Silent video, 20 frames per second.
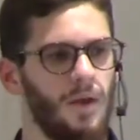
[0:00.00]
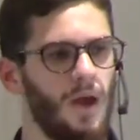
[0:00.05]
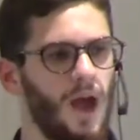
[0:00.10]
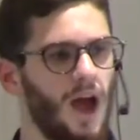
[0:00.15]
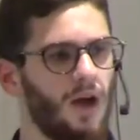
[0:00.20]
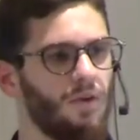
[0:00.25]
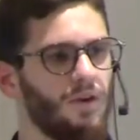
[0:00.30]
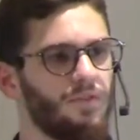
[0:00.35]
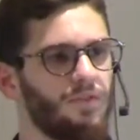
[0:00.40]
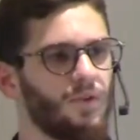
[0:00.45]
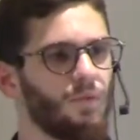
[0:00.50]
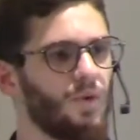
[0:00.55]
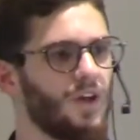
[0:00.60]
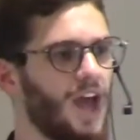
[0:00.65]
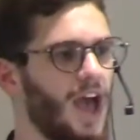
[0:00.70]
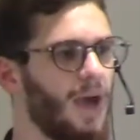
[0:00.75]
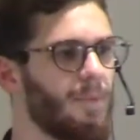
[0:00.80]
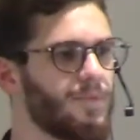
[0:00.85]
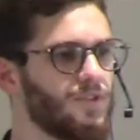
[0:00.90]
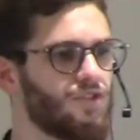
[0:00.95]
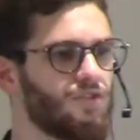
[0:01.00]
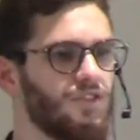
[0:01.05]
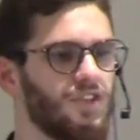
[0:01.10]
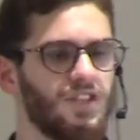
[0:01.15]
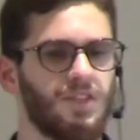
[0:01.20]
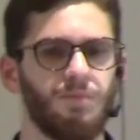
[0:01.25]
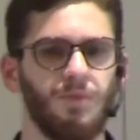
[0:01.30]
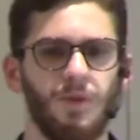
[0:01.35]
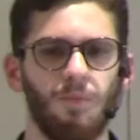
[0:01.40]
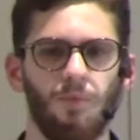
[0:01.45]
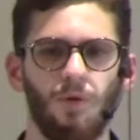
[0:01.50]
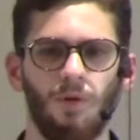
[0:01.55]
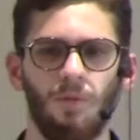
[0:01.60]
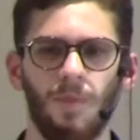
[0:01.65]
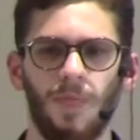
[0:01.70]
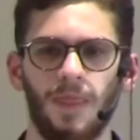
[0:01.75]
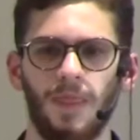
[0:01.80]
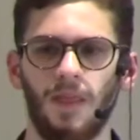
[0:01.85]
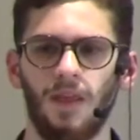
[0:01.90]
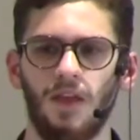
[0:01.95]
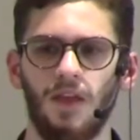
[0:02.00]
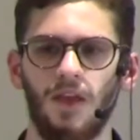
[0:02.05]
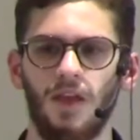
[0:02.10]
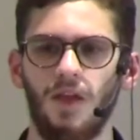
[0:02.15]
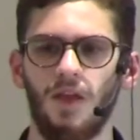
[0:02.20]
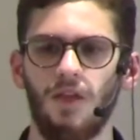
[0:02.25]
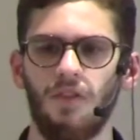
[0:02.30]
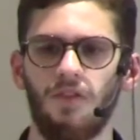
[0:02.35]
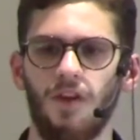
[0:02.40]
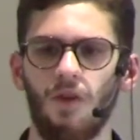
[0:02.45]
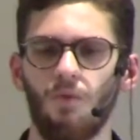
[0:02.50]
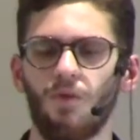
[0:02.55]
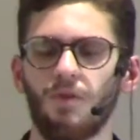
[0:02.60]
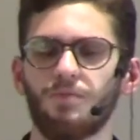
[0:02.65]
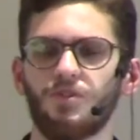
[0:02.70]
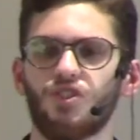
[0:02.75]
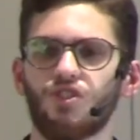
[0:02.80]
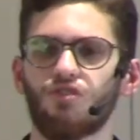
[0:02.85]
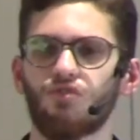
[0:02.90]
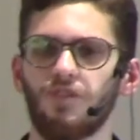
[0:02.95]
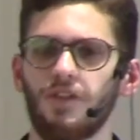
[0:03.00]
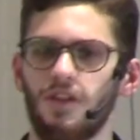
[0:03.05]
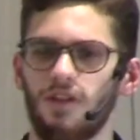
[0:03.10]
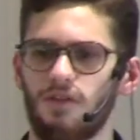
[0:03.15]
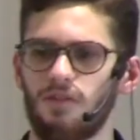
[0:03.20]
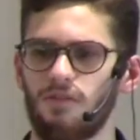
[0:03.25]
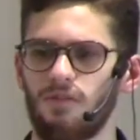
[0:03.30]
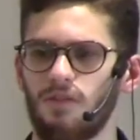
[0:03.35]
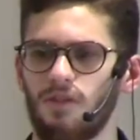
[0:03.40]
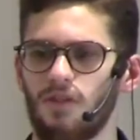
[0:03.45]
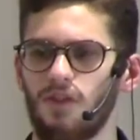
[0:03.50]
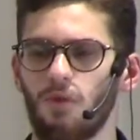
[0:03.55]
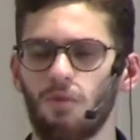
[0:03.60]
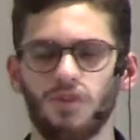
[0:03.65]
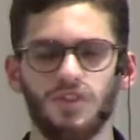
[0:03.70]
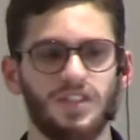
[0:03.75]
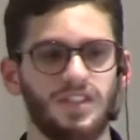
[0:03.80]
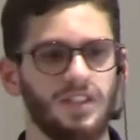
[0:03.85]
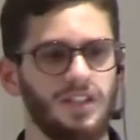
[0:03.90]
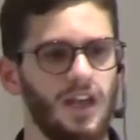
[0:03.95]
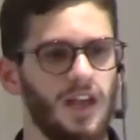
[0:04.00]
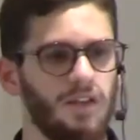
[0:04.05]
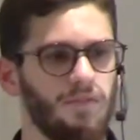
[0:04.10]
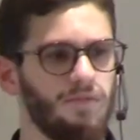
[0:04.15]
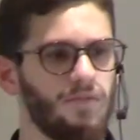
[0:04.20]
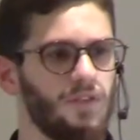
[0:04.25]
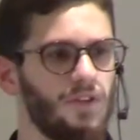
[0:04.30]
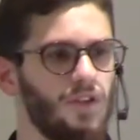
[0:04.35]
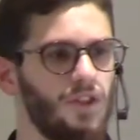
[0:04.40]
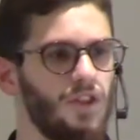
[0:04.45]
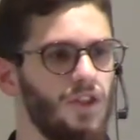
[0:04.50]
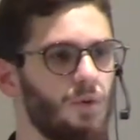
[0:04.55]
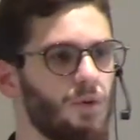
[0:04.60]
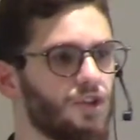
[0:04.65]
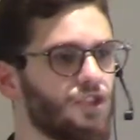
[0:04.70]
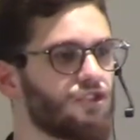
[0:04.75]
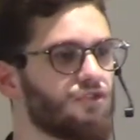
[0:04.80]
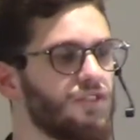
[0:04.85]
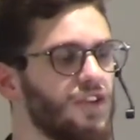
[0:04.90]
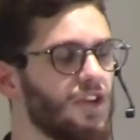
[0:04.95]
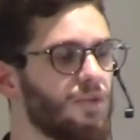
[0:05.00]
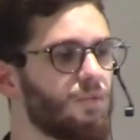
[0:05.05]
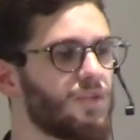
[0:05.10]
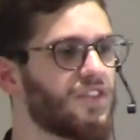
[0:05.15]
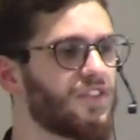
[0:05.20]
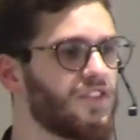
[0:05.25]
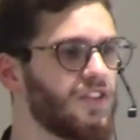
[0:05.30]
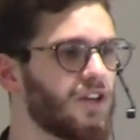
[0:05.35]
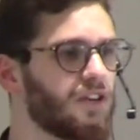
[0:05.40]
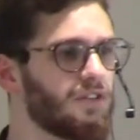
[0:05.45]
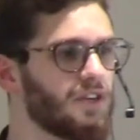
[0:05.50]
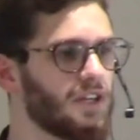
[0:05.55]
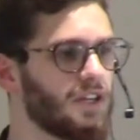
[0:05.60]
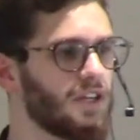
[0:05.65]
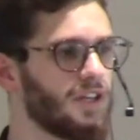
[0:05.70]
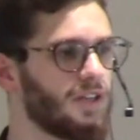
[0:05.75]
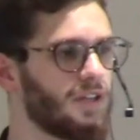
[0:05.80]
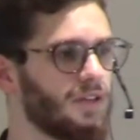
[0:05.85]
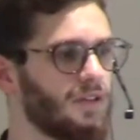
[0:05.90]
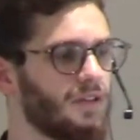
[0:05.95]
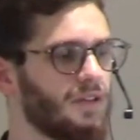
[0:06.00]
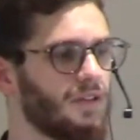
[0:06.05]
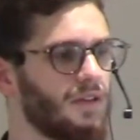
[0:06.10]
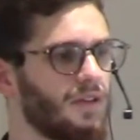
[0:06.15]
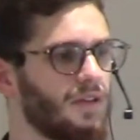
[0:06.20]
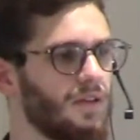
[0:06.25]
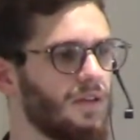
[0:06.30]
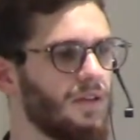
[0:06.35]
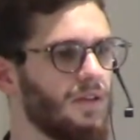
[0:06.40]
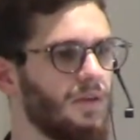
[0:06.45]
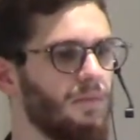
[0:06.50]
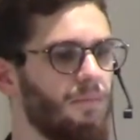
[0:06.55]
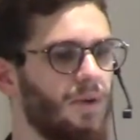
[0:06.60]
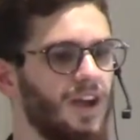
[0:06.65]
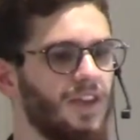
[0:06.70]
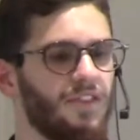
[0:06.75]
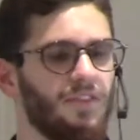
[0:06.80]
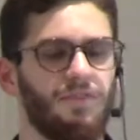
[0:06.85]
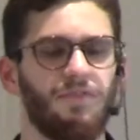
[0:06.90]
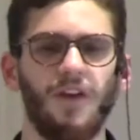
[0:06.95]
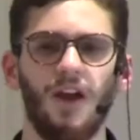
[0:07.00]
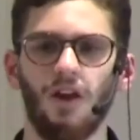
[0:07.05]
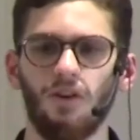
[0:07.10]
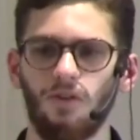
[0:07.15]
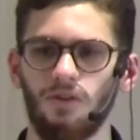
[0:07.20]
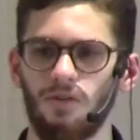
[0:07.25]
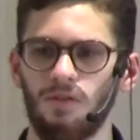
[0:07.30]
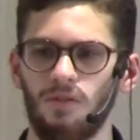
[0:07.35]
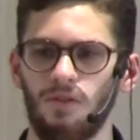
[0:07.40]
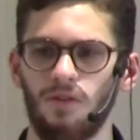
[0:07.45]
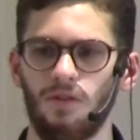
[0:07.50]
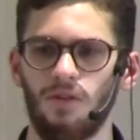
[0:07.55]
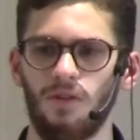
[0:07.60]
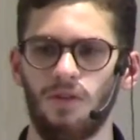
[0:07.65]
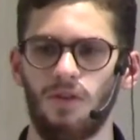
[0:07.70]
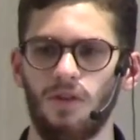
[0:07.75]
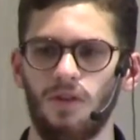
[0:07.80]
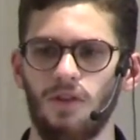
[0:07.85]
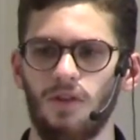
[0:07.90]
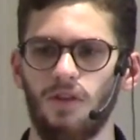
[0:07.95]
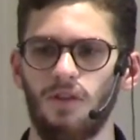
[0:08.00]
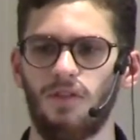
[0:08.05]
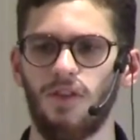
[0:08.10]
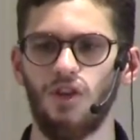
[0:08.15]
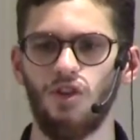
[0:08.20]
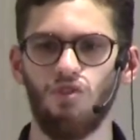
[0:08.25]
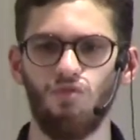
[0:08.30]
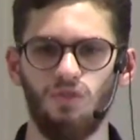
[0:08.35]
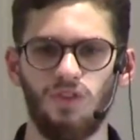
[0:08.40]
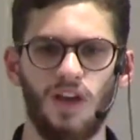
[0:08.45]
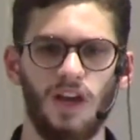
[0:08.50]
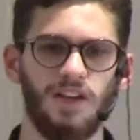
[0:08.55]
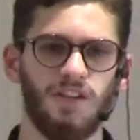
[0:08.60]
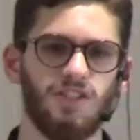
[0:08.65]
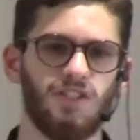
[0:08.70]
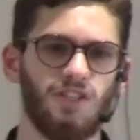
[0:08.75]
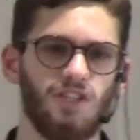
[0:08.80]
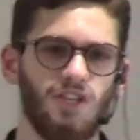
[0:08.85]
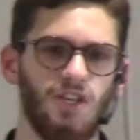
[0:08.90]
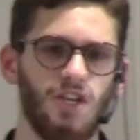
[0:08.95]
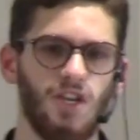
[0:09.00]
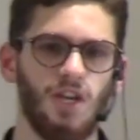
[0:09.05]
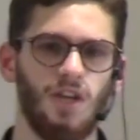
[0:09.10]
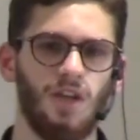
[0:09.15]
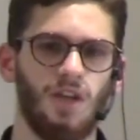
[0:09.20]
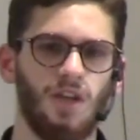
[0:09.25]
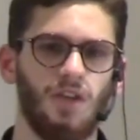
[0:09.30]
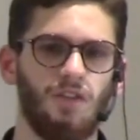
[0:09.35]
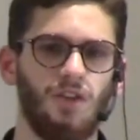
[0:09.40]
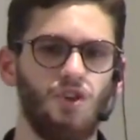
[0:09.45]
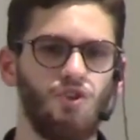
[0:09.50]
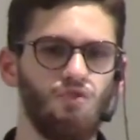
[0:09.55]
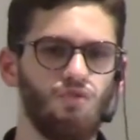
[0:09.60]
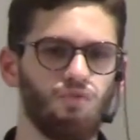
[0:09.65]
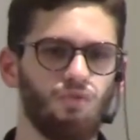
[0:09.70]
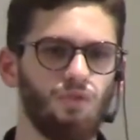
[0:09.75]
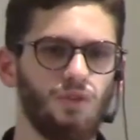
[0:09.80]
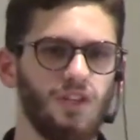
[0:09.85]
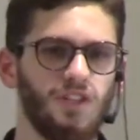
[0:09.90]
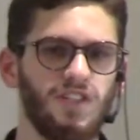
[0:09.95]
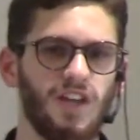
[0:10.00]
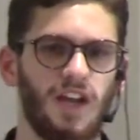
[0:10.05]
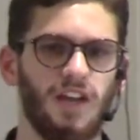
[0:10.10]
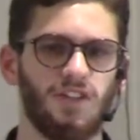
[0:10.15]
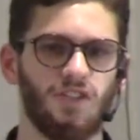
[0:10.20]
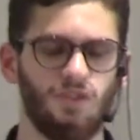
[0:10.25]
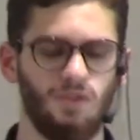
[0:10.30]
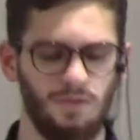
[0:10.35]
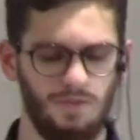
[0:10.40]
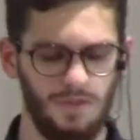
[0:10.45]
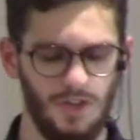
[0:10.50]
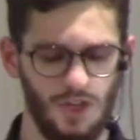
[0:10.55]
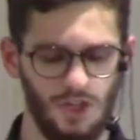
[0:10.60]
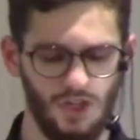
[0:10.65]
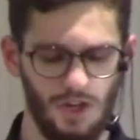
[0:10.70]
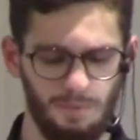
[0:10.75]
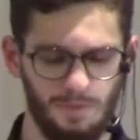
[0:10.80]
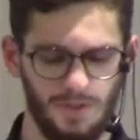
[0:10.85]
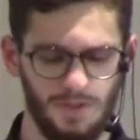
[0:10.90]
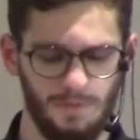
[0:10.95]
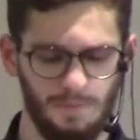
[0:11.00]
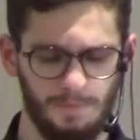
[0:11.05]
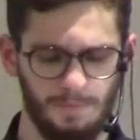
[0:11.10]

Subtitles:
However, what happened to these people? They were mistreated. They were enslaved. They were treated with tyranny by the Pharaoh, the new dynasty, the new ruling dynasty of Egypt.